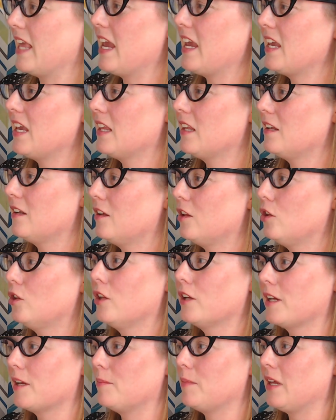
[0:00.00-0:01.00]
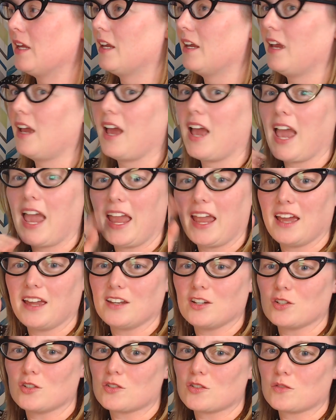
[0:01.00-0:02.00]
can look at me
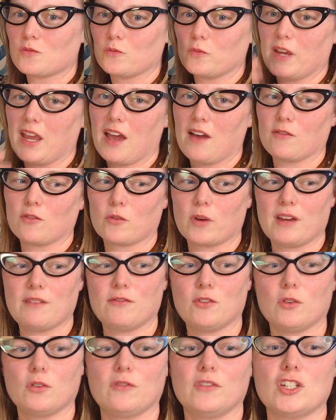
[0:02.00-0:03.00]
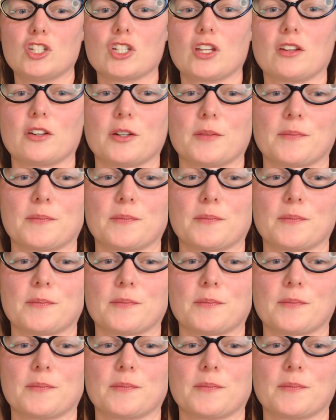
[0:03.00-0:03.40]
and we have great view of each other.